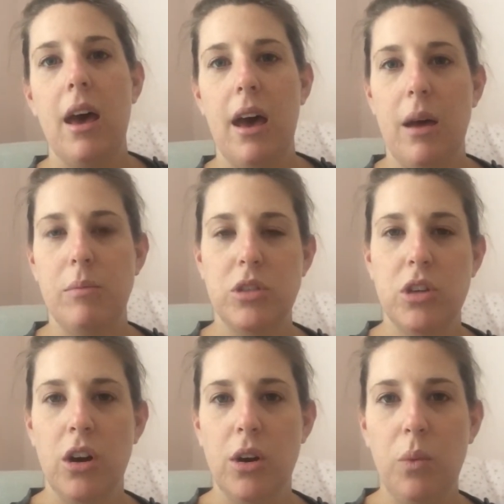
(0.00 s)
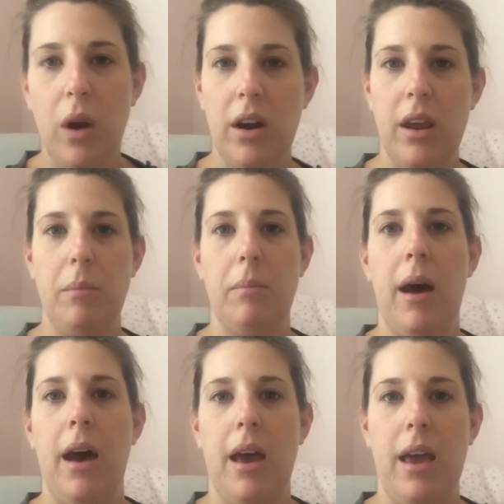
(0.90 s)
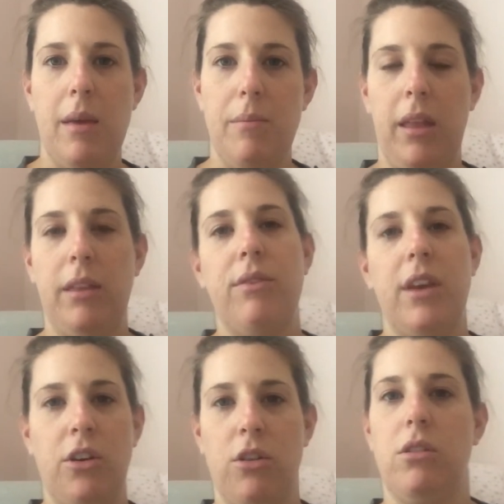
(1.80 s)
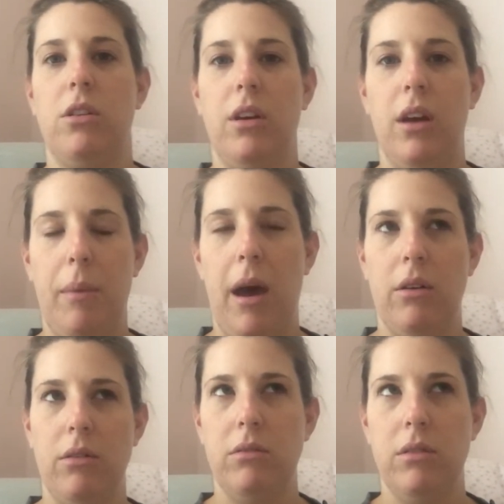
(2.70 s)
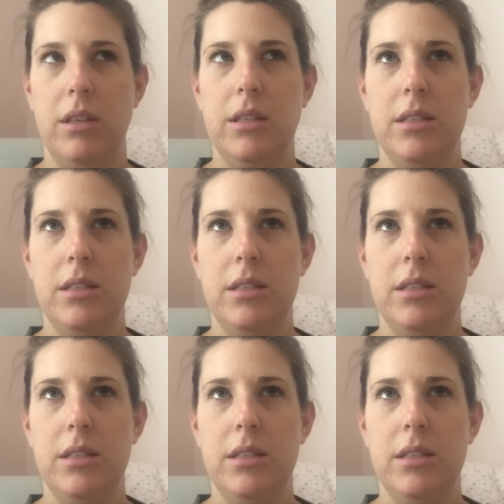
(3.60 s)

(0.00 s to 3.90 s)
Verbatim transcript: um, started wearing my Bellefit girdle about the